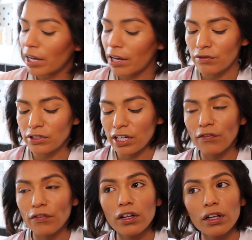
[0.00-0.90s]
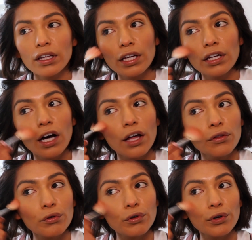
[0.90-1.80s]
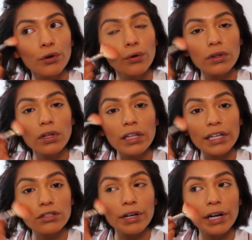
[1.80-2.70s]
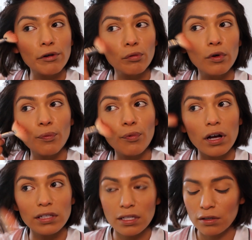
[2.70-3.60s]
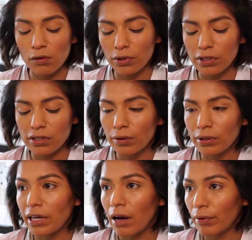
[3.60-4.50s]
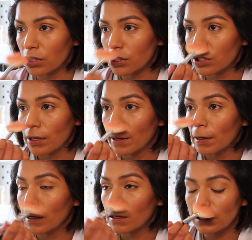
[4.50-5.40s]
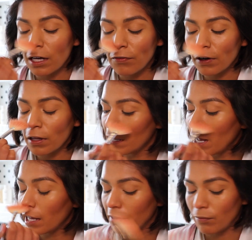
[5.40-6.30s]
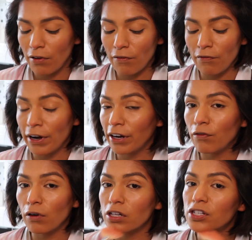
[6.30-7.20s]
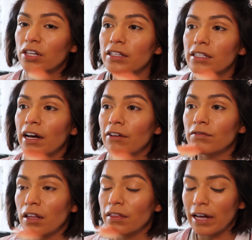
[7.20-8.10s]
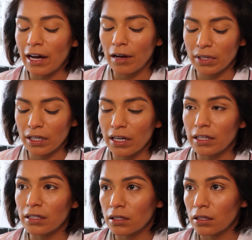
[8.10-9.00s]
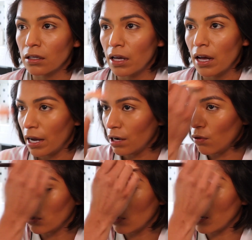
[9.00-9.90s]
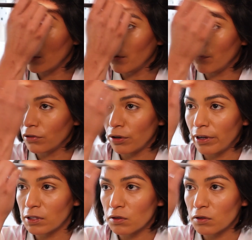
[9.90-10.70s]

have definitely gone through the laser hair removal process in order to deal with that, which definitely I am very fortunate to have done that, because I know a lot of trans